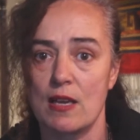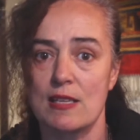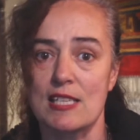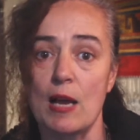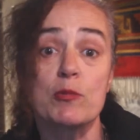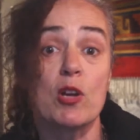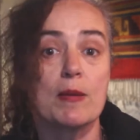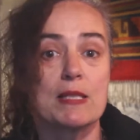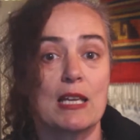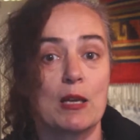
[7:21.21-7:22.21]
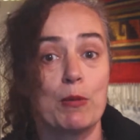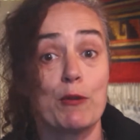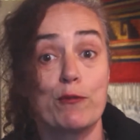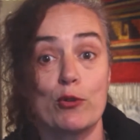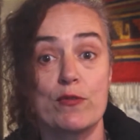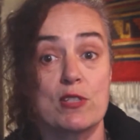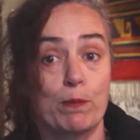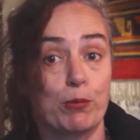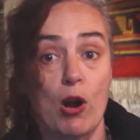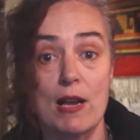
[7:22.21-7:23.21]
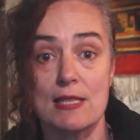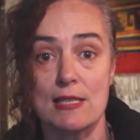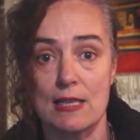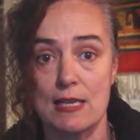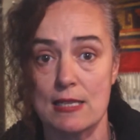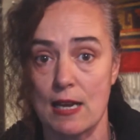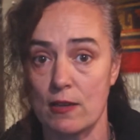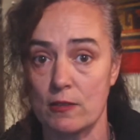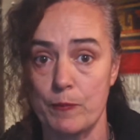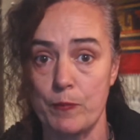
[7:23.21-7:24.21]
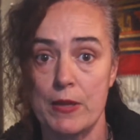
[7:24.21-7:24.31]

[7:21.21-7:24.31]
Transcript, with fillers: Sometimes they can be full of surprising detail,